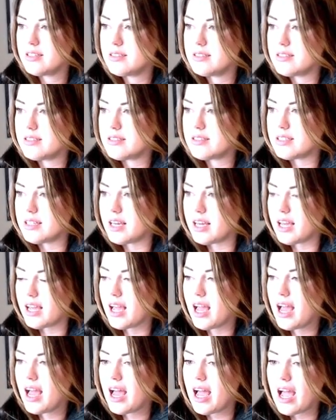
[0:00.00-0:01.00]
Let's see.
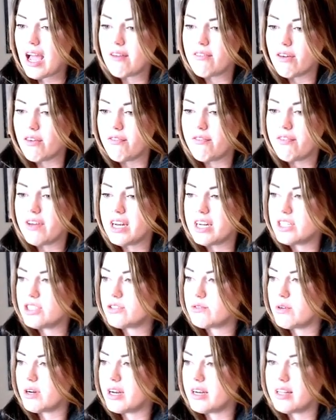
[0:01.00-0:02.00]
I have a finished
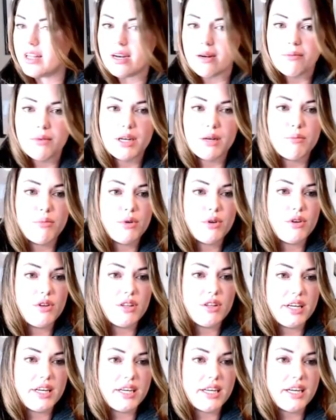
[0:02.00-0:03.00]
one that I'm going to pull
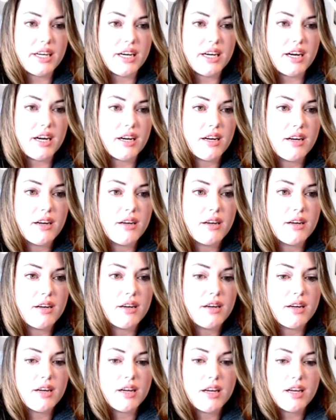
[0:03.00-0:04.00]
in here.
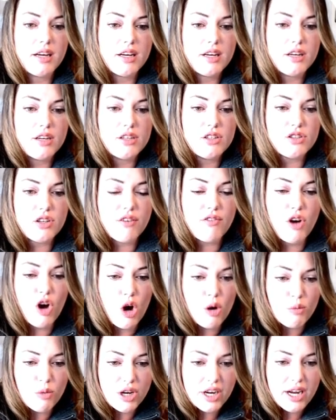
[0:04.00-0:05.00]
So I have a
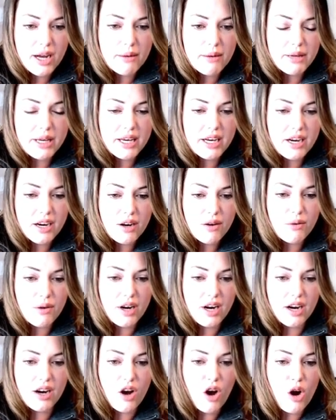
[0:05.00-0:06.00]
homework hub here
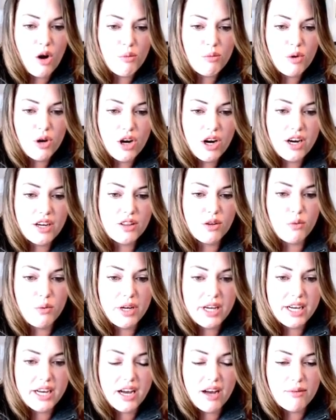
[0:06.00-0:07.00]
where homework, the
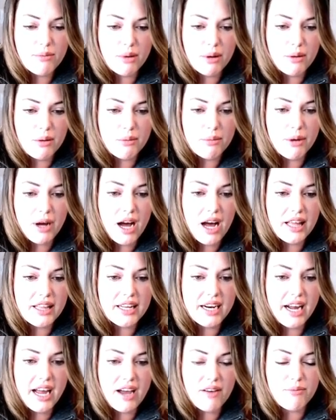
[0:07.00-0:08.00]
week of, blah, blah, blah. Then
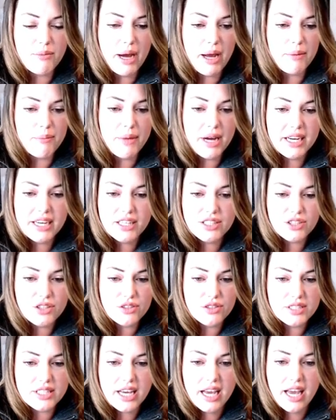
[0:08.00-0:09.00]
I have my Monday,
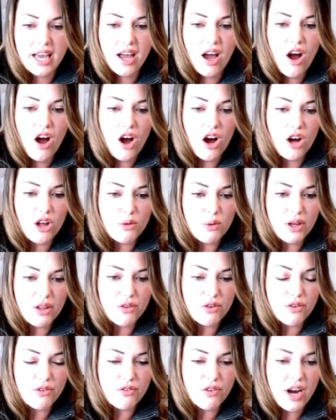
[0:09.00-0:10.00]
Tuesday, all the way
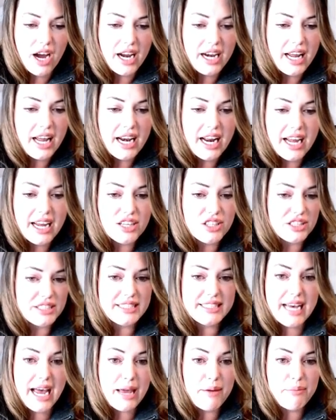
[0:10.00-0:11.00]
through Friday. And I can just
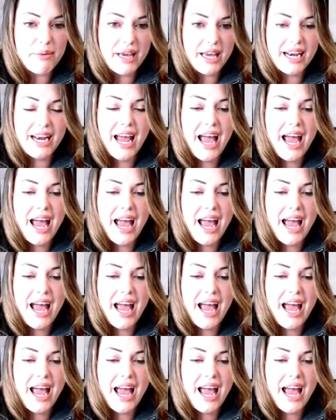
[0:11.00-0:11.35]
type in.